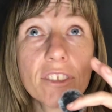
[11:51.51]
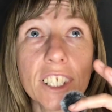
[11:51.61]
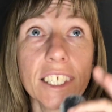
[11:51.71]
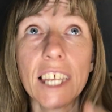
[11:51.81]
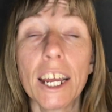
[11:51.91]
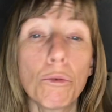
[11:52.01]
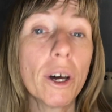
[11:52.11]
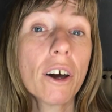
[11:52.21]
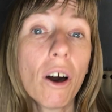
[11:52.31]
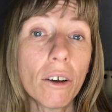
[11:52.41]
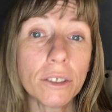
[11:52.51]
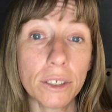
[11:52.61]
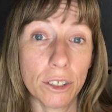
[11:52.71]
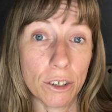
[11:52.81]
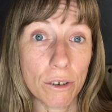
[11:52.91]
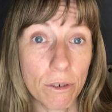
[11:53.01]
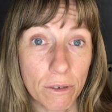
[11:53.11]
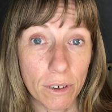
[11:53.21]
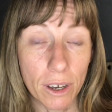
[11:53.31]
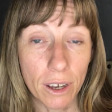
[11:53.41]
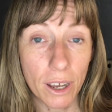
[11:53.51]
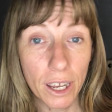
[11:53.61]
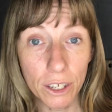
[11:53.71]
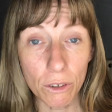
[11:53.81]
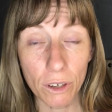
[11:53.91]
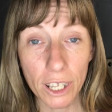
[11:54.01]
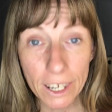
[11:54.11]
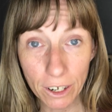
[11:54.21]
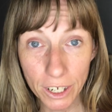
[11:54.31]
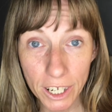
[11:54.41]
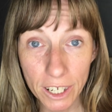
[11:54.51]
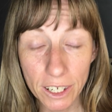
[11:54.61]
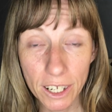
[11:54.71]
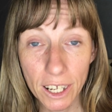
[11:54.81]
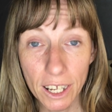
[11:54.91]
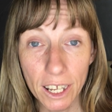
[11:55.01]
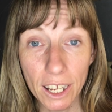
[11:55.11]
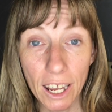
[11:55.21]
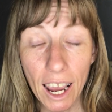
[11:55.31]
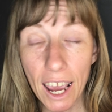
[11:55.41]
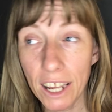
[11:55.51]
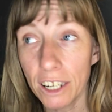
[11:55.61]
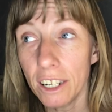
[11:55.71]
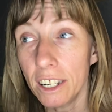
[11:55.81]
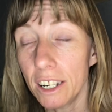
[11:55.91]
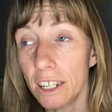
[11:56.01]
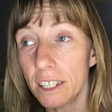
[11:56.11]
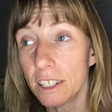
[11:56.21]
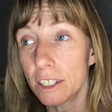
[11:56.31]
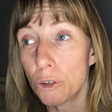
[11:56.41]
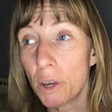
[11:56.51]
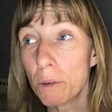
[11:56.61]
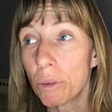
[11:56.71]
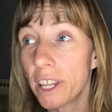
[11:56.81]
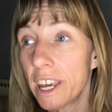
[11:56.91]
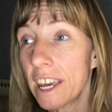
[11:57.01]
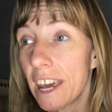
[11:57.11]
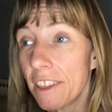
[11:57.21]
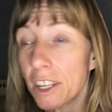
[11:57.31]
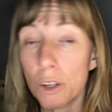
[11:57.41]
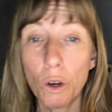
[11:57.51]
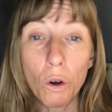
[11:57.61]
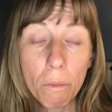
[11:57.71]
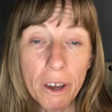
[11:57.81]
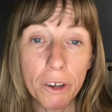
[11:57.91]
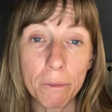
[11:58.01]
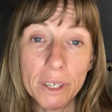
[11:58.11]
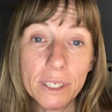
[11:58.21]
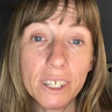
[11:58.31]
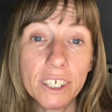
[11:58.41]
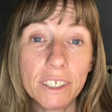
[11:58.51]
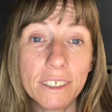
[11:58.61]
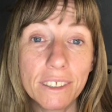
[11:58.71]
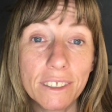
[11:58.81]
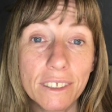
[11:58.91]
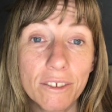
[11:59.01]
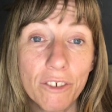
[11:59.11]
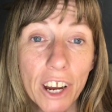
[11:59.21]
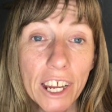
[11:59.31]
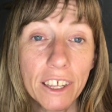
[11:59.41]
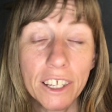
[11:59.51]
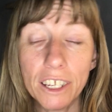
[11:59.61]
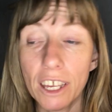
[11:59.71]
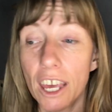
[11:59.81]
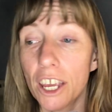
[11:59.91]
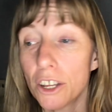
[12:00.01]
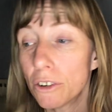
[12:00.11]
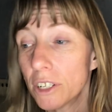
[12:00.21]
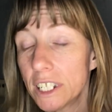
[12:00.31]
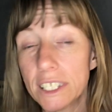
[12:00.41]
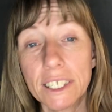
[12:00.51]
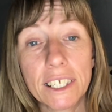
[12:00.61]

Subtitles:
decide what calls to you, and you click on it, and you hit play, and then you go about your business, right? Like, you don't need to